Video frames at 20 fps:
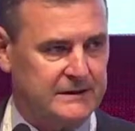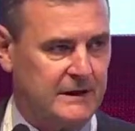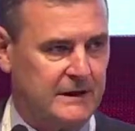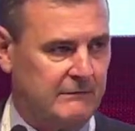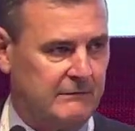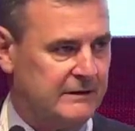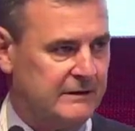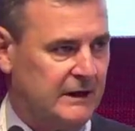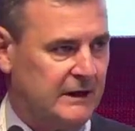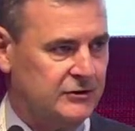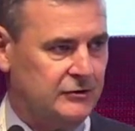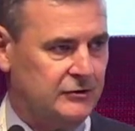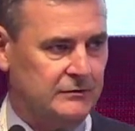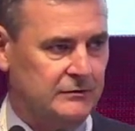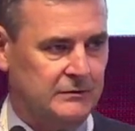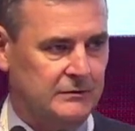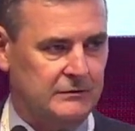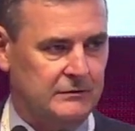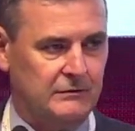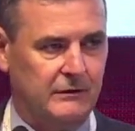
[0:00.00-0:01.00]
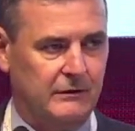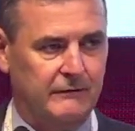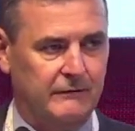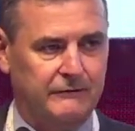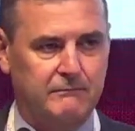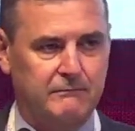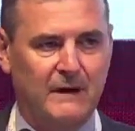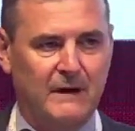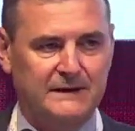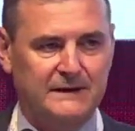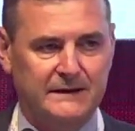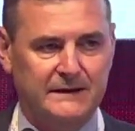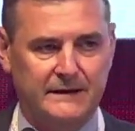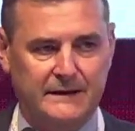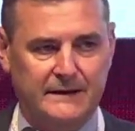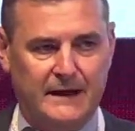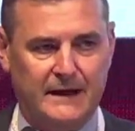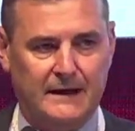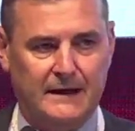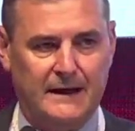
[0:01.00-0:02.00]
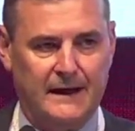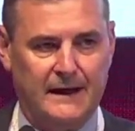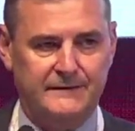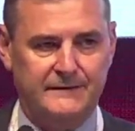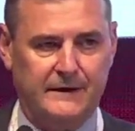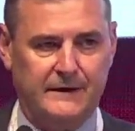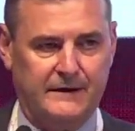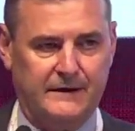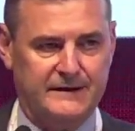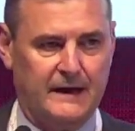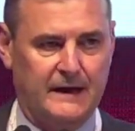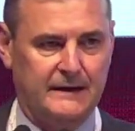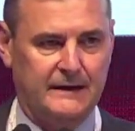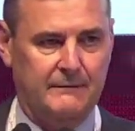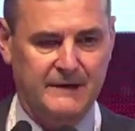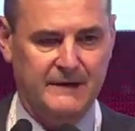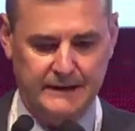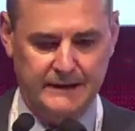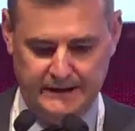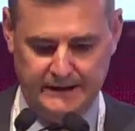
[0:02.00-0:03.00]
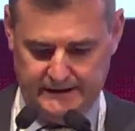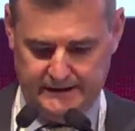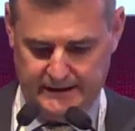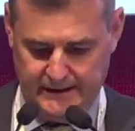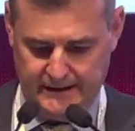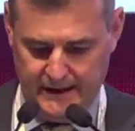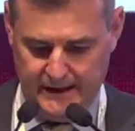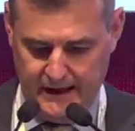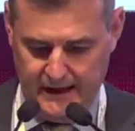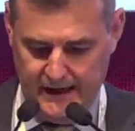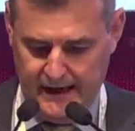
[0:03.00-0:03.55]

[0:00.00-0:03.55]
the reduction of material, and the recyclability